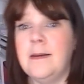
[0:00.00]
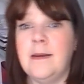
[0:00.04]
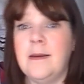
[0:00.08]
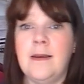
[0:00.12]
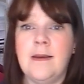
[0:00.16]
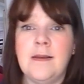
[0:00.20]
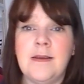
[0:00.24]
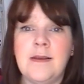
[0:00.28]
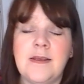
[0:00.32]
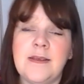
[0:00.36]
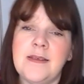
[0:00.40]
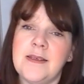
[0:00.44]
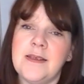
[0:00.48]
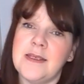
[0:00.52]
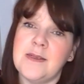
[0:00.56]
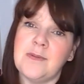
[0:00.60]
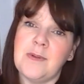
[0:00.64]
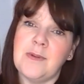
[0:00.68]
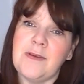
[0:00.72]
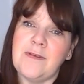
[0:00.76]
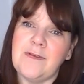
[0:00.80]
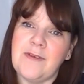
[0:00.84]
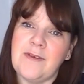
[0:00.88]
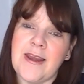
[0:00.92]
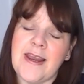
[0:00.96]
Just as we
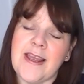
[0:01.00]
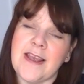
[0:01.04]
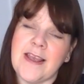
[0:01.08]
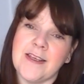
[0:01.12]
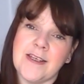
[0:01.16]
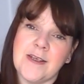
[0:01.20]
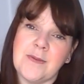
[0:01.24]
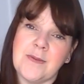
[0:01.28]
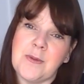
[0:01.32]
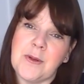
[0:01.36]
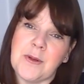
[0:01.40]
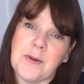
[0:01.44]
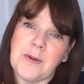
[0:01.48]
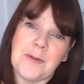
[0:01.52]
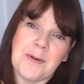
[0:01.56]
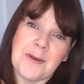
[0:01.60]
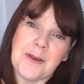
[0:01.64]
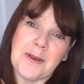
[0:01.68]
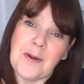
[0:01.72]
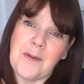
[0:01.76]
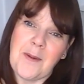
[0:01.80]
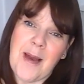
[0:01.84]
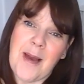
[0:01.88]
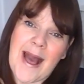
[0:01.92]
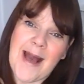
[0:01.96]
finish and we're going to
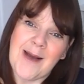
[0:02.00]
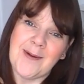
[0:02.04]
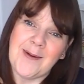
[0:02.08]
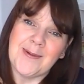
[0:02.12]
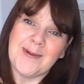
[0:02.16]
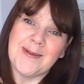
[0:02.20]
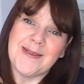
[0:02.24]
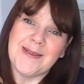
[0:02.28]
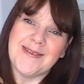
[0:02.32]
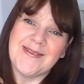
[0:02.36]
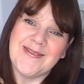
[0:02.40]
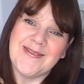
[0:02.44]
go out.